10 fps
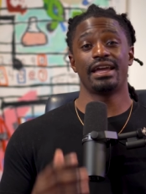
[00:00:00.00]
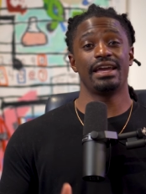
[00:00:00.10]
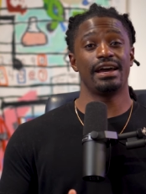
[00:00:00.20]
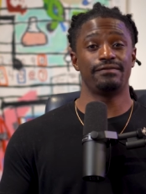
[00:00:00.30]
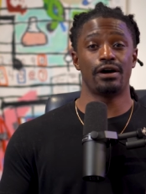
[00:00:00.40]
they
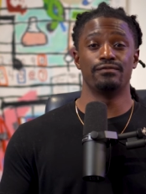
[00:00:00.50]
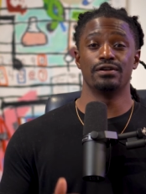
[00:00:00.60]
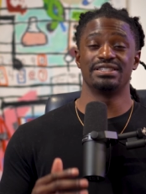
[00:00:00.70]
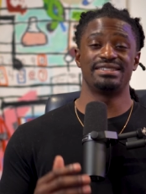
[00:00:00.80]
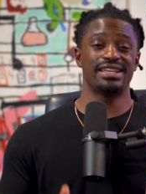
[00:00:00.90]
have over
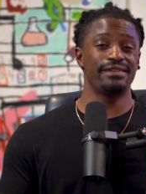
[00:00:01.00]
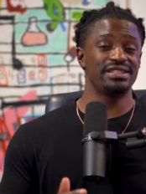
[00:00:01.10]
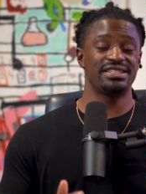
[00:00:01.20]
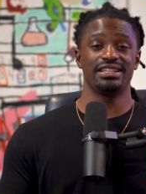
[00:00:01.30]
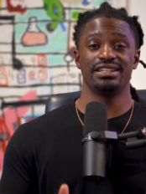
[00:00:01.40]

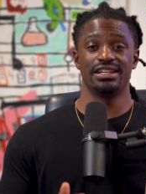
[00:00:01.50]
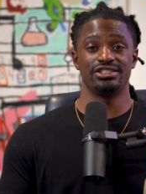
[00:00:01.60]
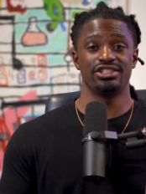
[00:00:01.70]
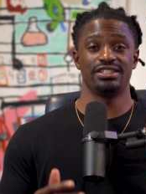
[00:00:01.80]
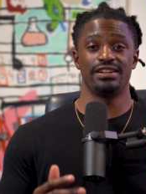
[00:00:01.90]

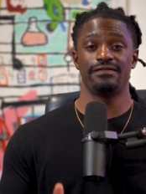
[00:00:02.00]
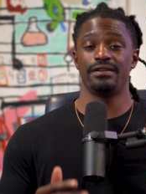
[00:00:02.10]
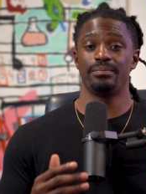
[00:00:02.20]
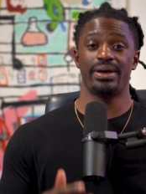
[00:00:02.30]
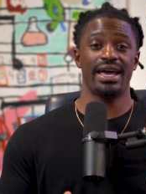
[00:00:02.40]
1,700
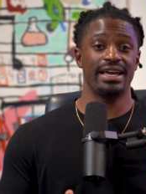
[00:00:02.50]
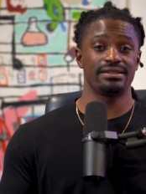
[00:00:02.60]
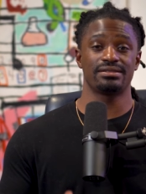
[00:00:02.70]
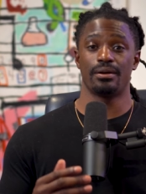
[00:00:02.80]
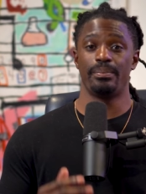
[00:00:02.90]
different
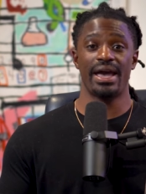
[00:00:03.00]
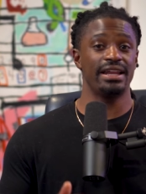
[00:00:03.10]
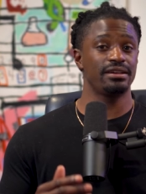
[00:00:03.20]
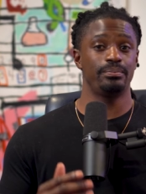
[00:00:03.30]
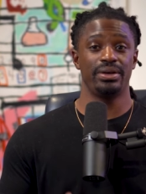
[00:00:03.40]
patents or
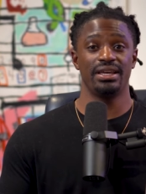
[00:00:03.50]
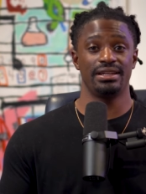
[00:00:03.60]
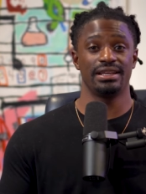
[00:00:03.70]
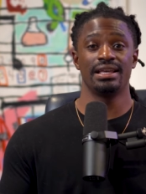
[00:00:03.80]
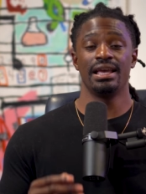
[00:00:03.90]
patent
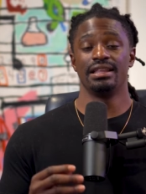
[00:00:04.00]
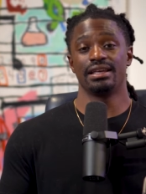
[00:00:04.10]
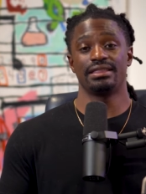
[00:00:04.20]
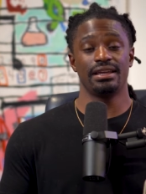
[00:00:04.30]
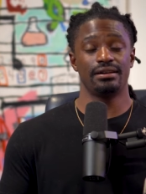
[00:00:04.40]
pending
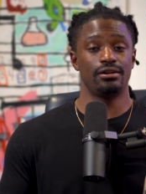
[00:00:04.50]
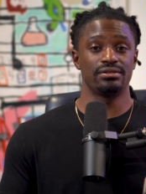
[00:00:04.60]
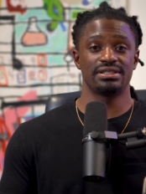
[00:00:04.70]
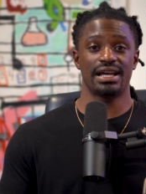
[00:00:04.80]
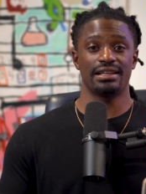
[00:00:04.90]
that they
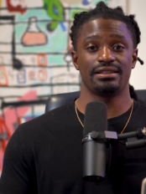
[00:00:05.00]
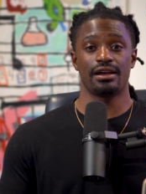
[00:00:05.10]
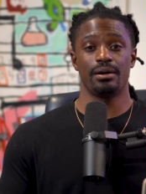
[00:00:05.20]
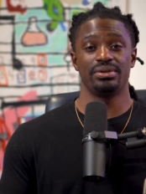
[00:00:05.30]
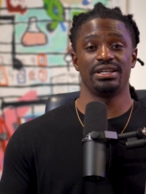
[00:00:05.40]
own inside of the
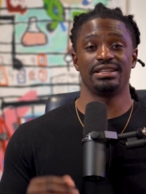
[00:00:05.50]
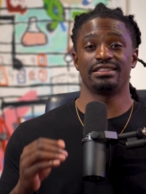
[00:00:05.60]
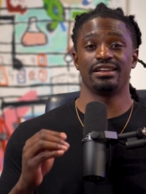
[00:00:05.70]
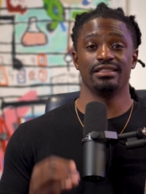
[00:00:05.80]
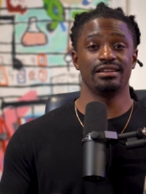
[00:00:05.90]
company
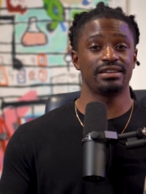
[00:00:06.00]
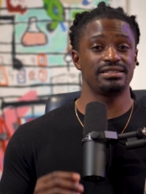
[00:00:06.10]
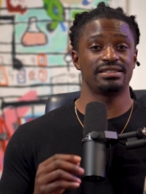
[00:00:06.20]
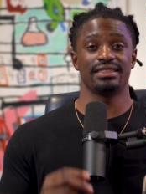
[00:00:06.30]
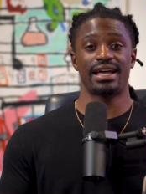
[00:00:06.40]
that they're
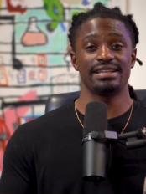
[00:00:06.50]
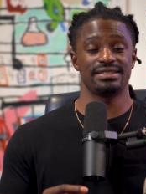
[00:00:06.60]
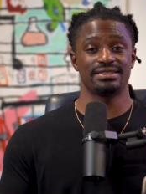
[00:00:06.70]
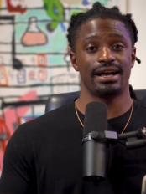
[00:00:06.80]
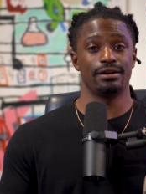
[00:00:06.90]
looking to
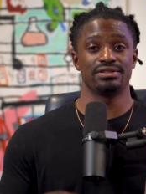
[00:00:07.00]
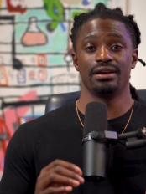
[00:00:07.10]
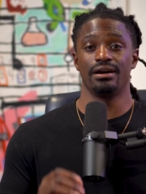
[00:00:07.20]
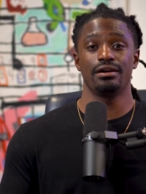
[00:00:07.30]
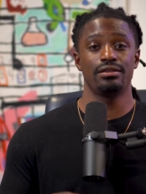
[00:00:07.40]
license out to
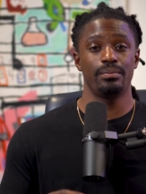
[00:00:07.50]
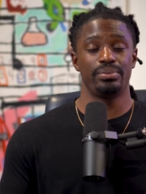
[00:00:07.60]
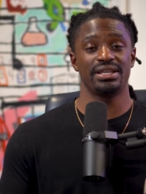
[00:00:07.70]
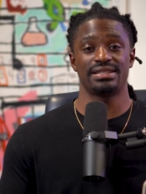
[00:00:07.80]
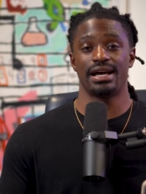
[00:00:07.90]
other
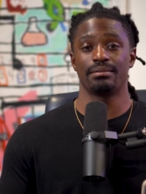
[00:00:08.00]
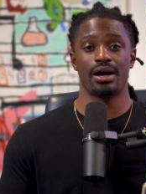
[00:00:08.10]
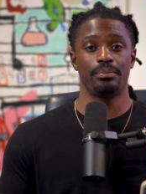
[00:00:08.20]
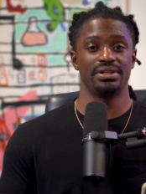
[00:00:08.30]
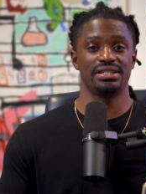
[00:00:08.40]
big time
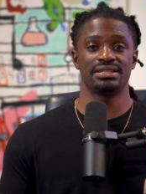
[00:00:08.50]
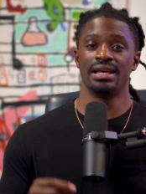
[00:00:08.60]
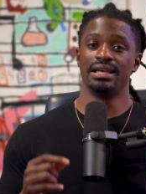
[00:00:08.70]
companies